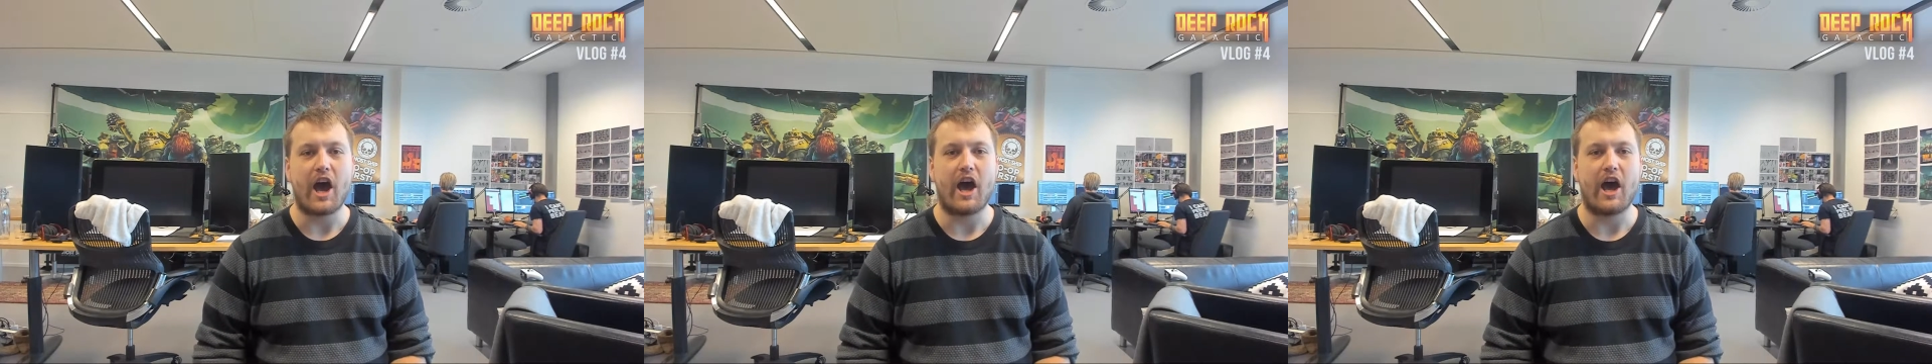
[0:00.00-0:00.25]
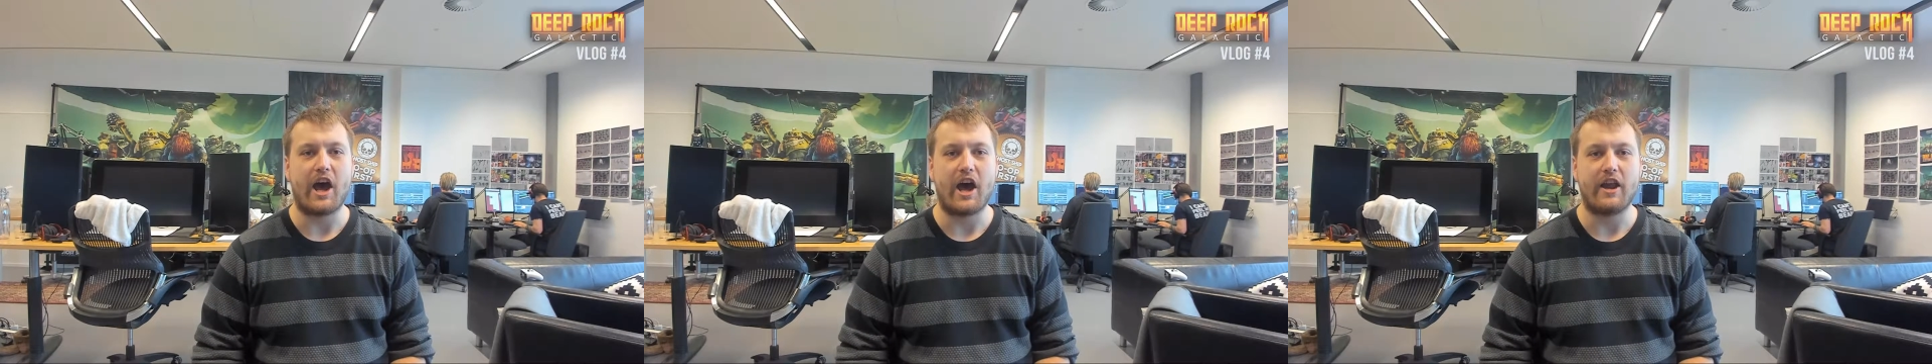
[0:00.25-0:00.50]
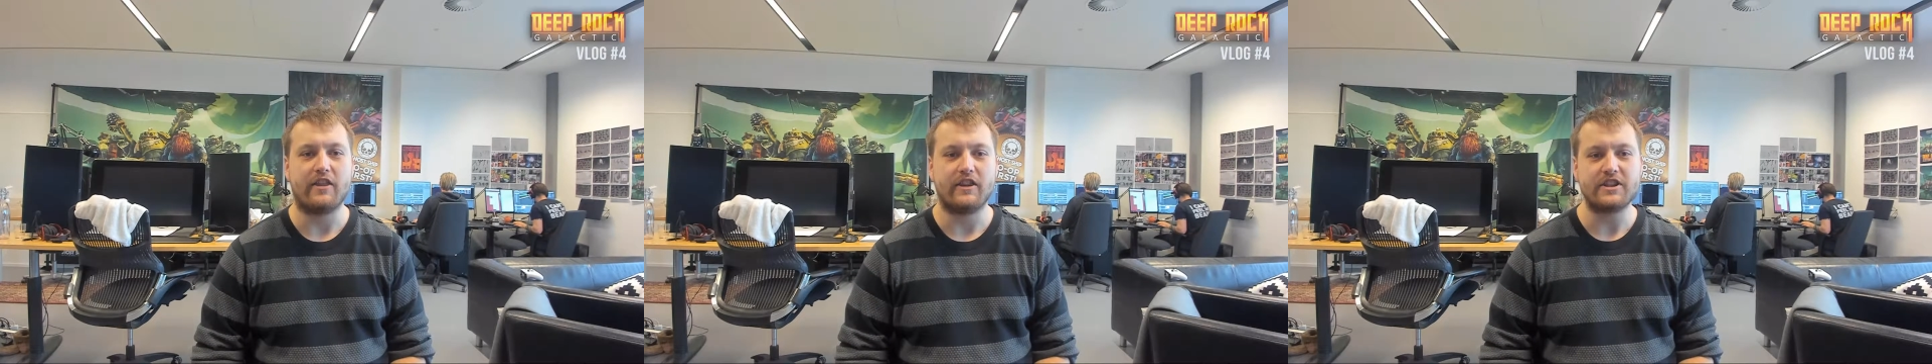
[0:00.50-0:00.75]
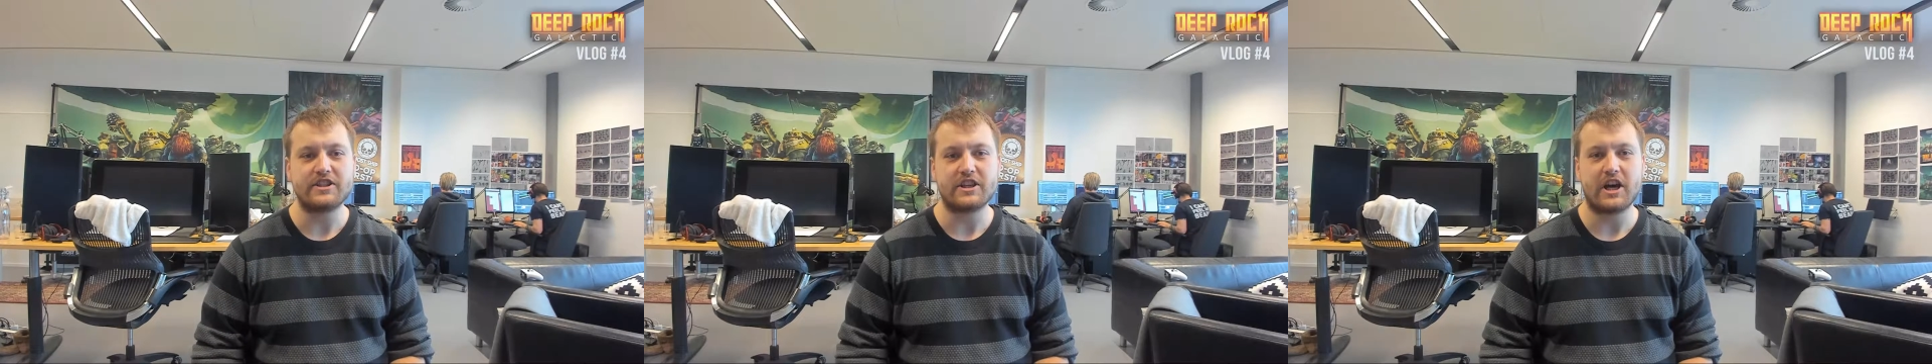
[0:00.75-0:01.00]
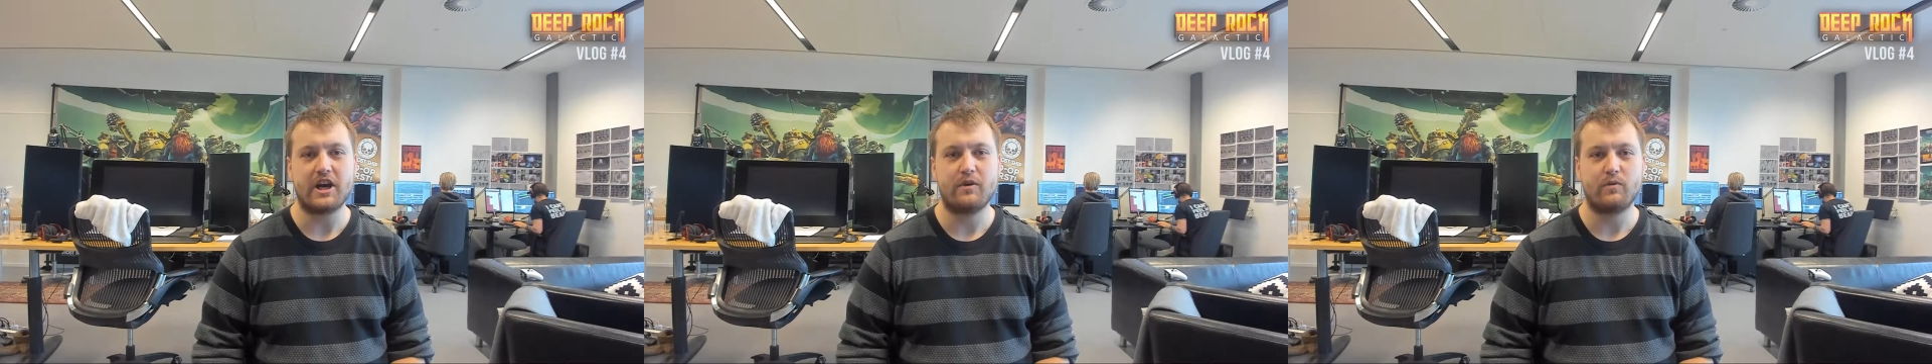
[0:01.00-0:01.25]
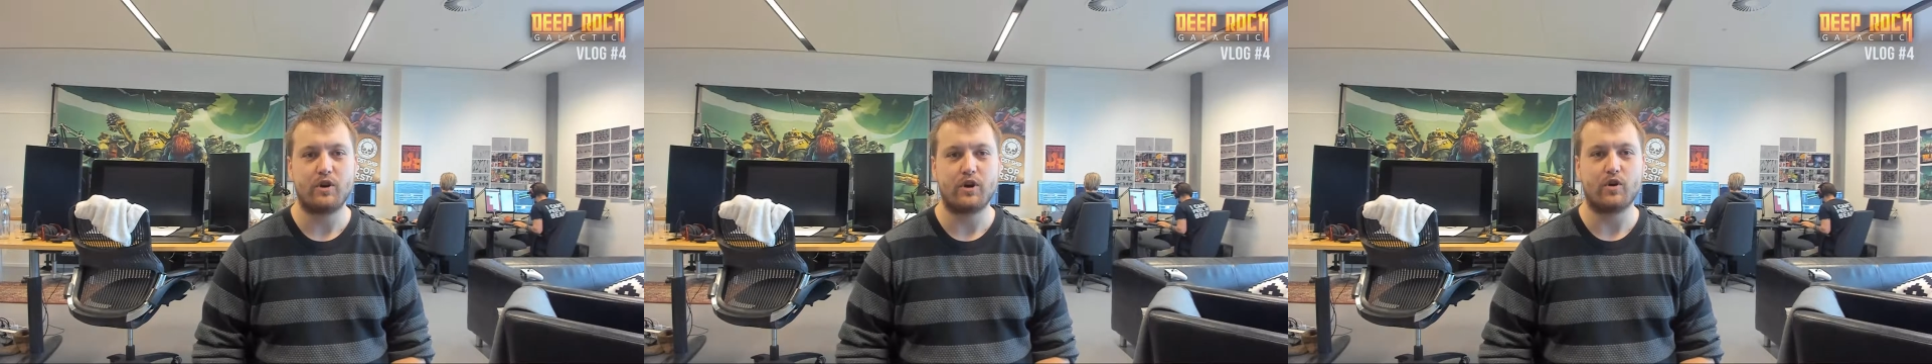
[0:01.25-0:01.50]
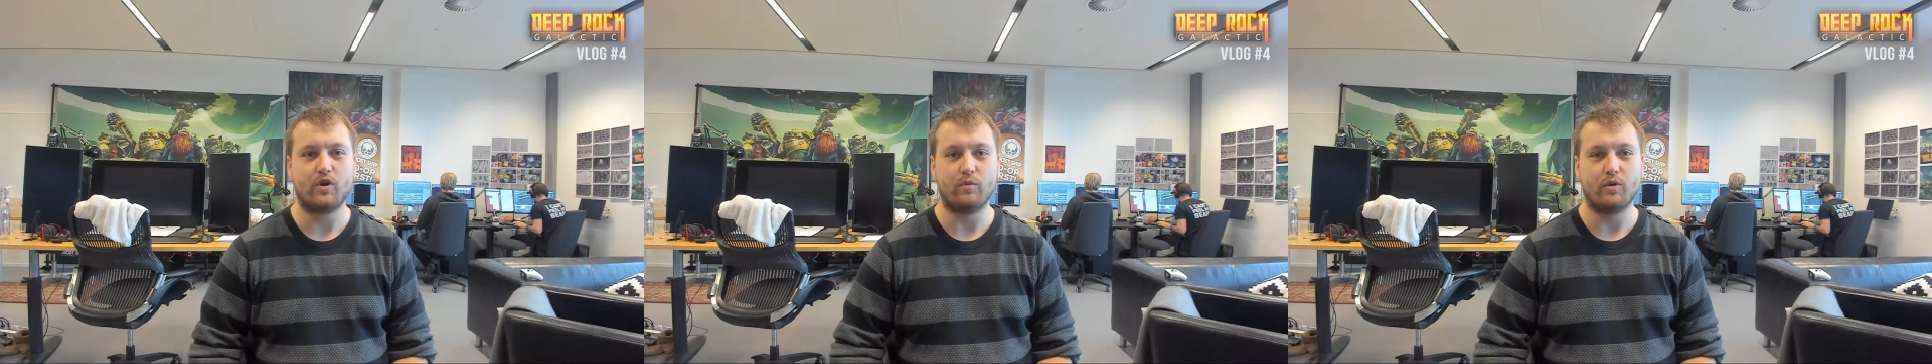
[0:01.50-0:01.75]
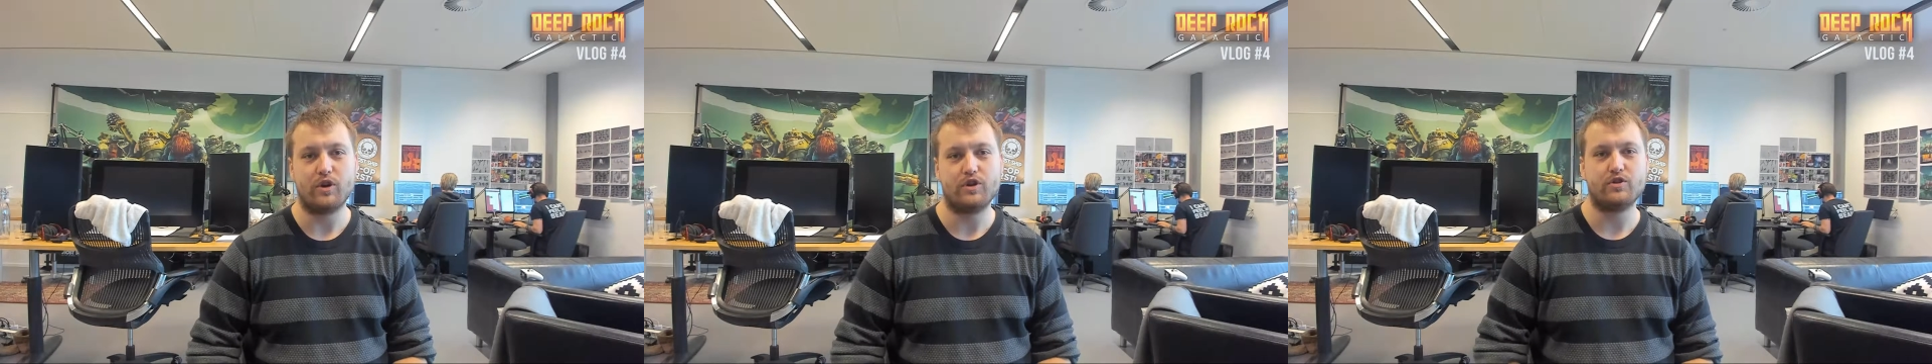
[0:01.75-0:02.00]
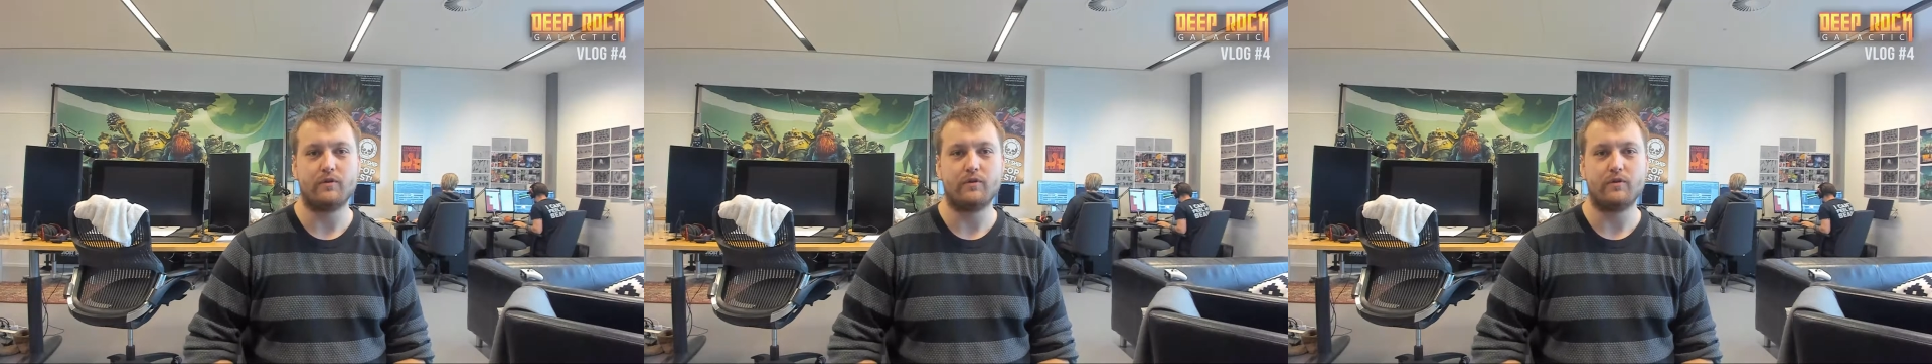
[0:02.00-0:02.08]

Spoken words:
and this time we go more into